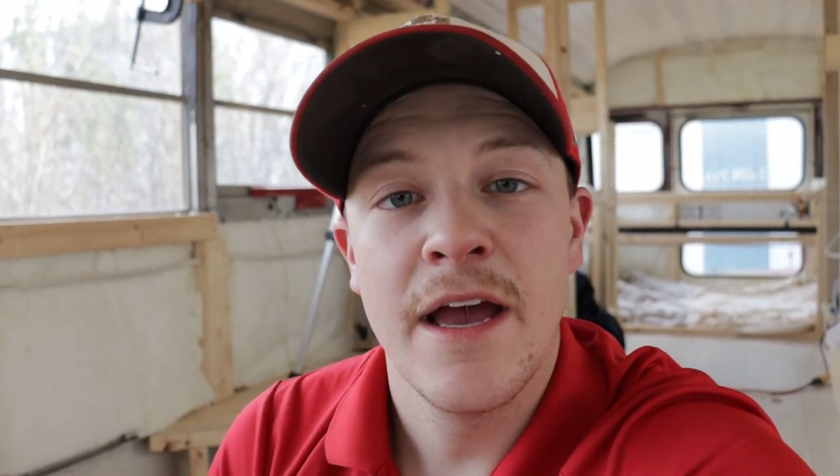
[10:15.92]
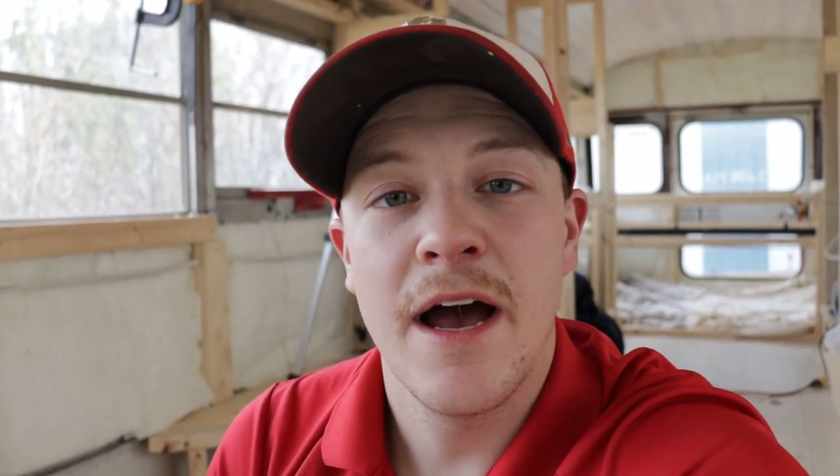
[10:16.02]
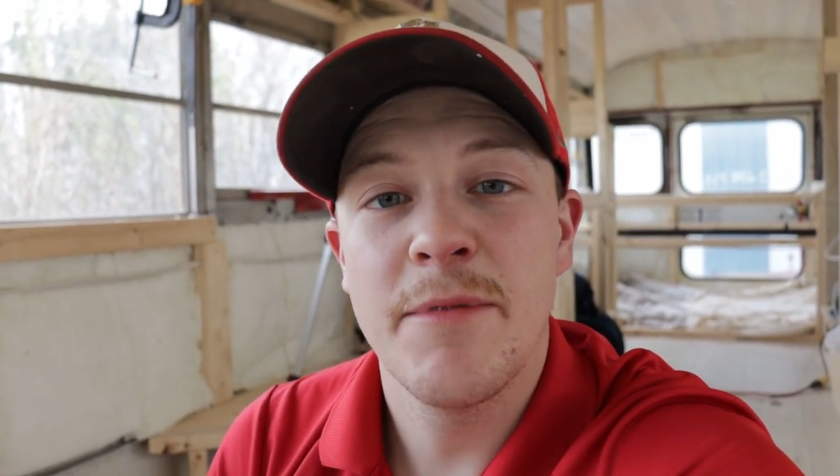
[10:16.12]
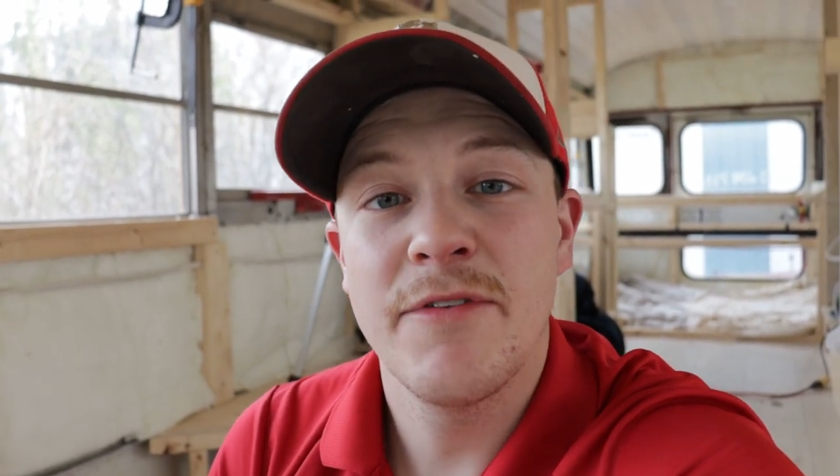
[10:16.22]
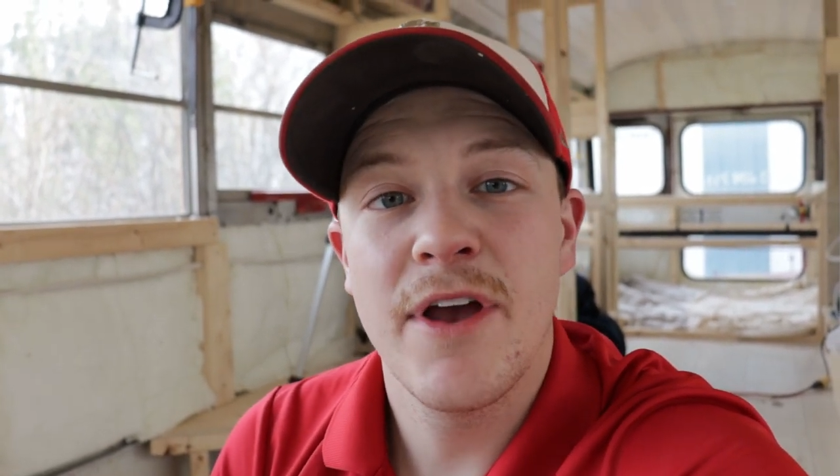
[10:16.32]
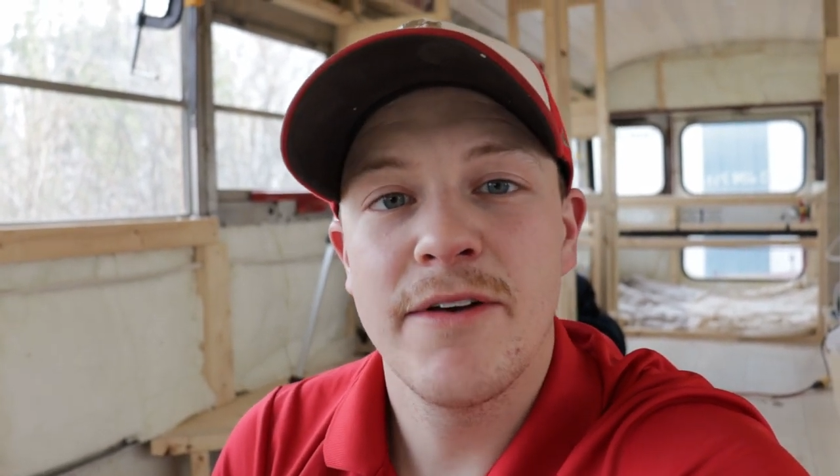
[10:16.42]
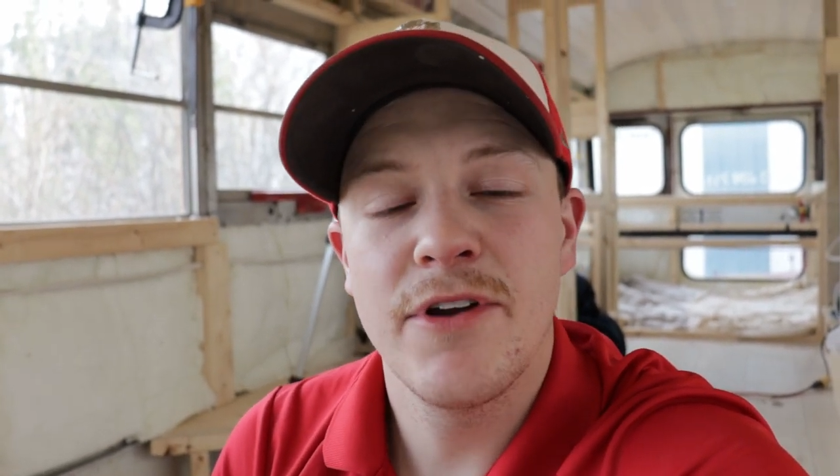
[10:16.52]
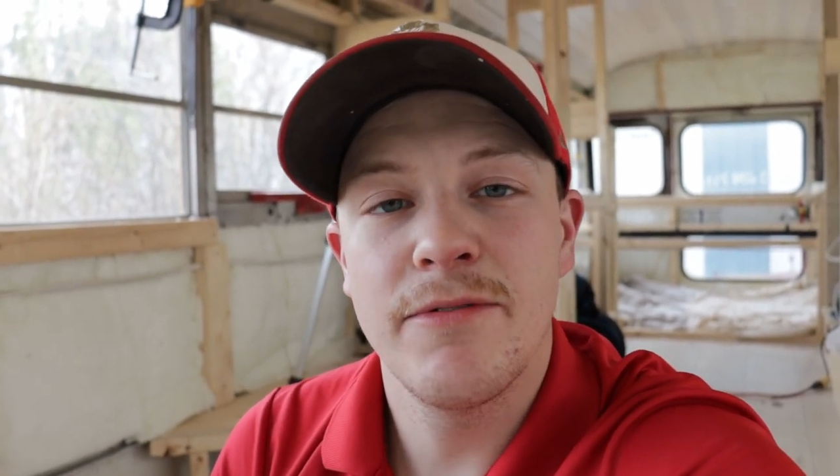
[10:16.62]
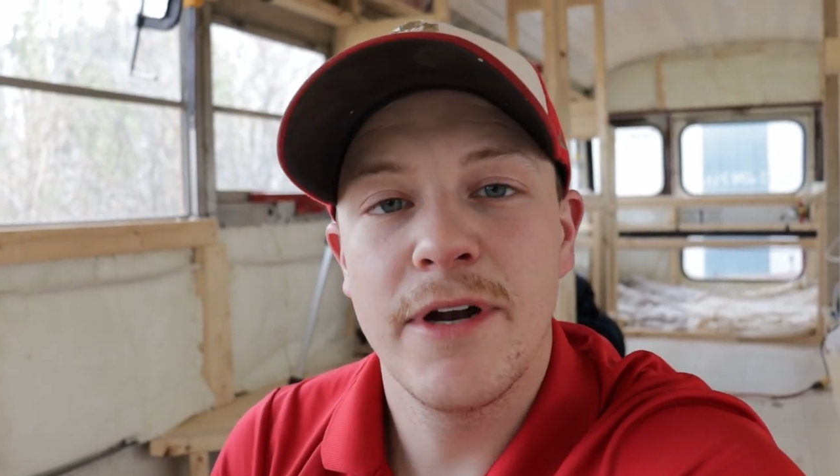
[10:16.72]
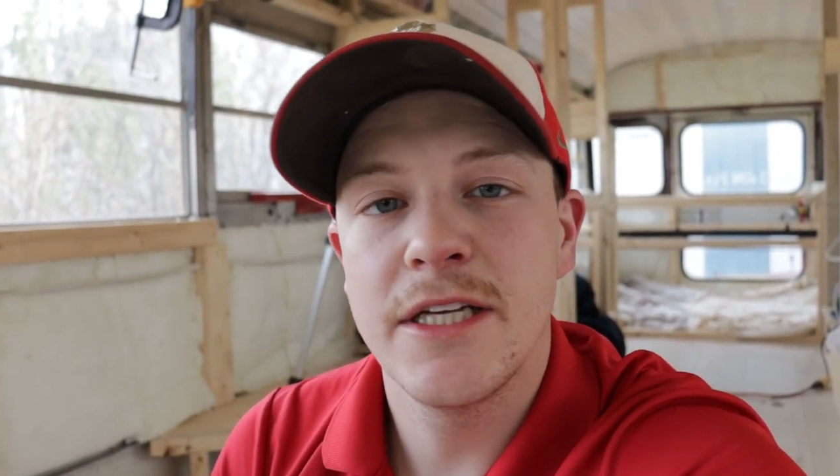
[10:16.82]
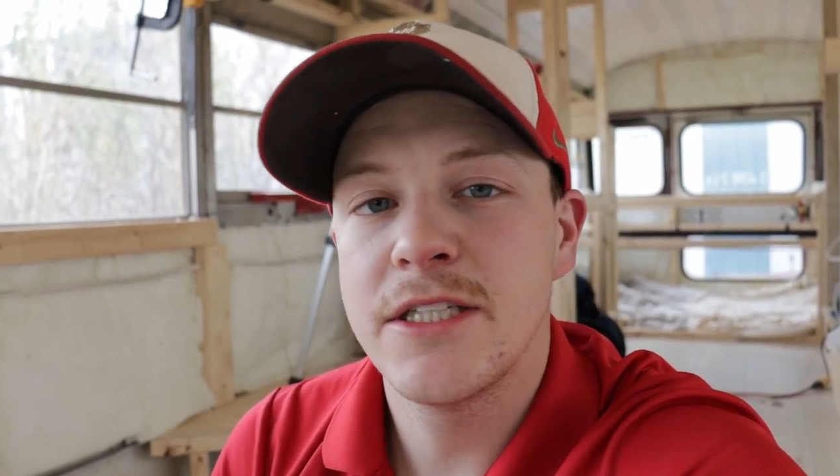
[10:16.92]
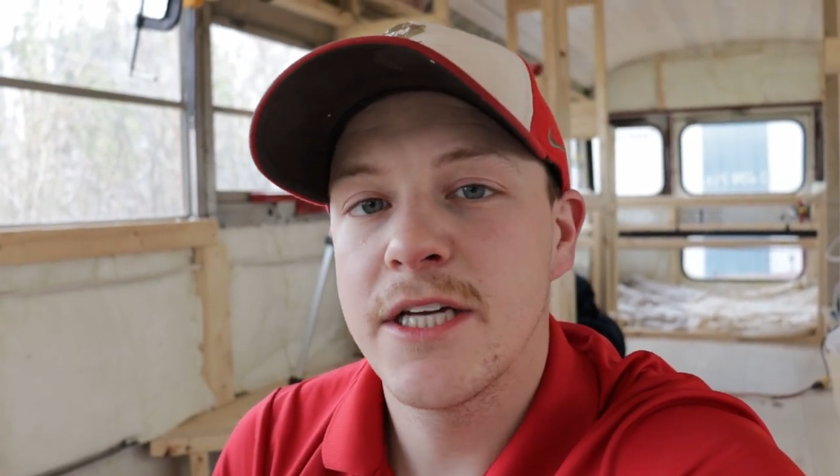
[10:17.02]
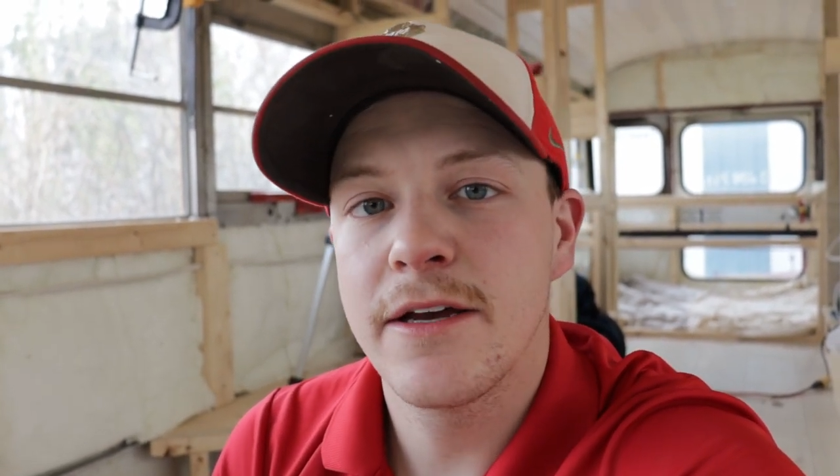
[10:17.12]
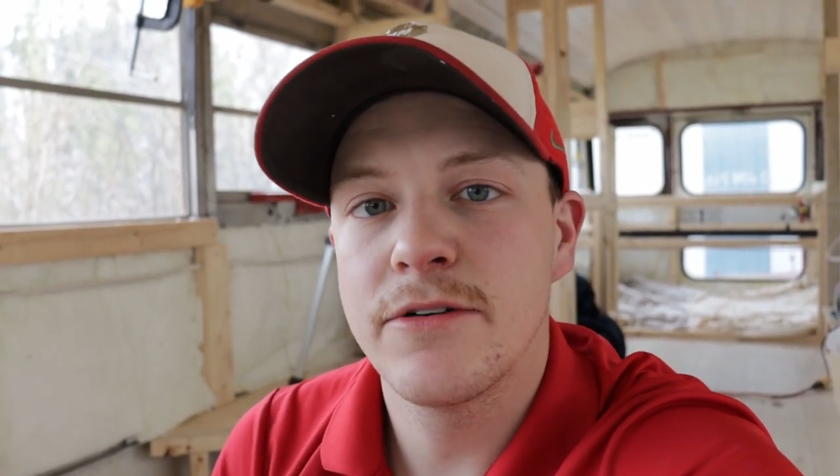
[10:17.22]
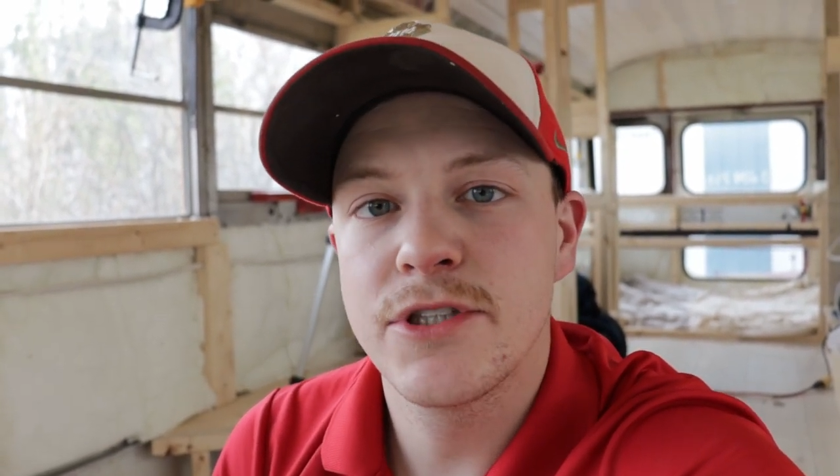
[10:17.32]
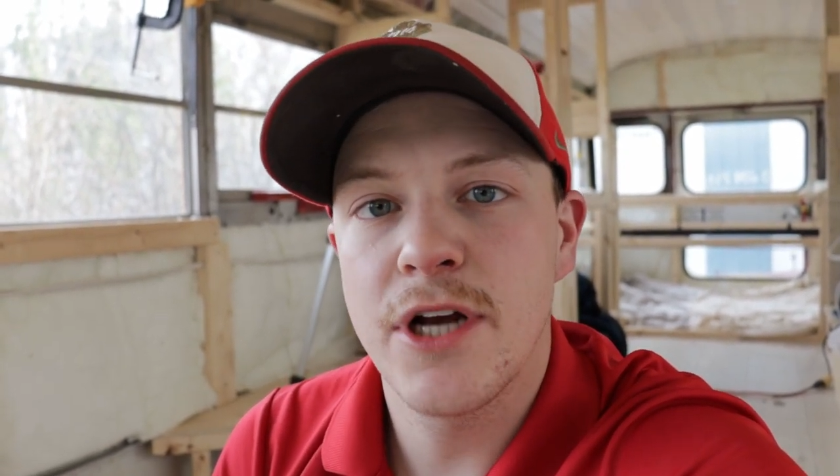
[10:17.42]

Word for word: Um, if you haven't already, check out